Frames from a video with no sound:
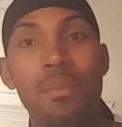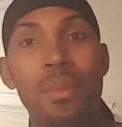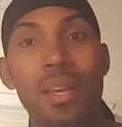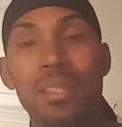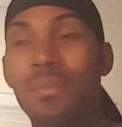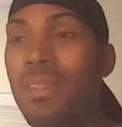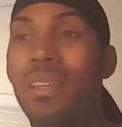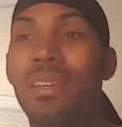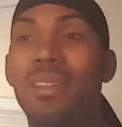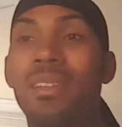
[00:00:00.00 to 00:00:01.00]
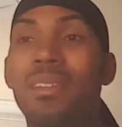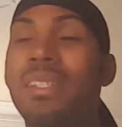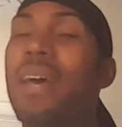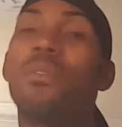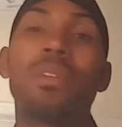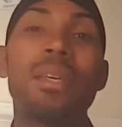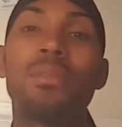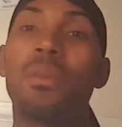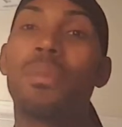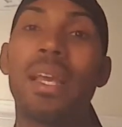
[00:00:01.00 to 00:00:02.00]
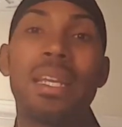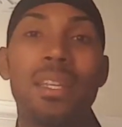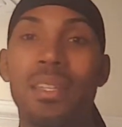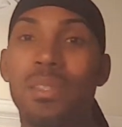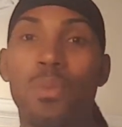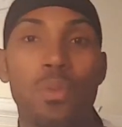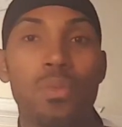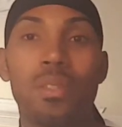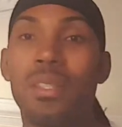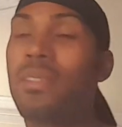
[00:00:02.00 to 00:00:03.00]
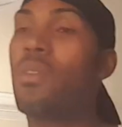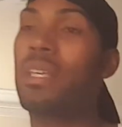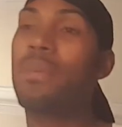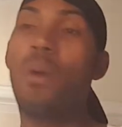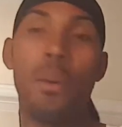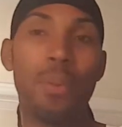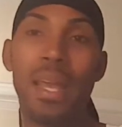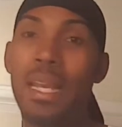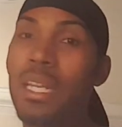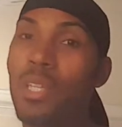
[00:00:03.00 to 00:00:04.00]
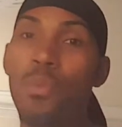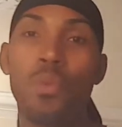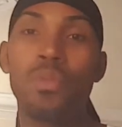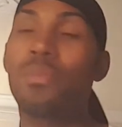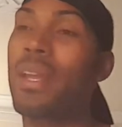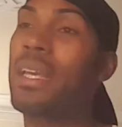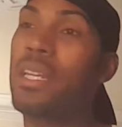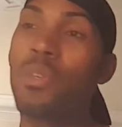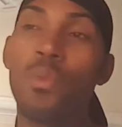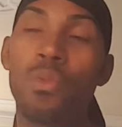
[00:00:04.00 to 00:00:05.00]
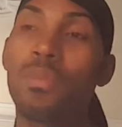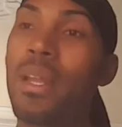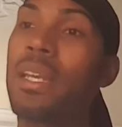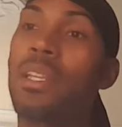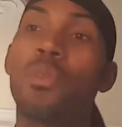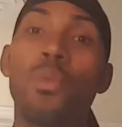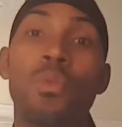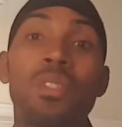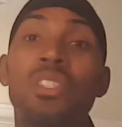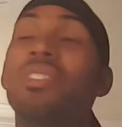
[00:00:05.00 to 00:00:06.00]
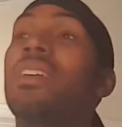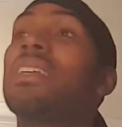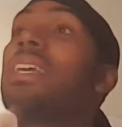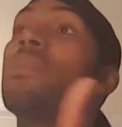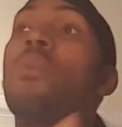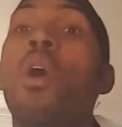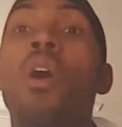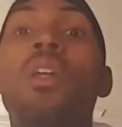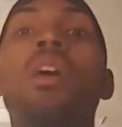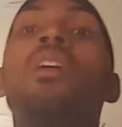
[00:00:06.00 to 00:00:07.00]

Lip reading: Because the devil keeps on playing in these wounds. He's going to keep on playing in your wounds, playing in your wounds, playing in your wounds. And you're just going to keep on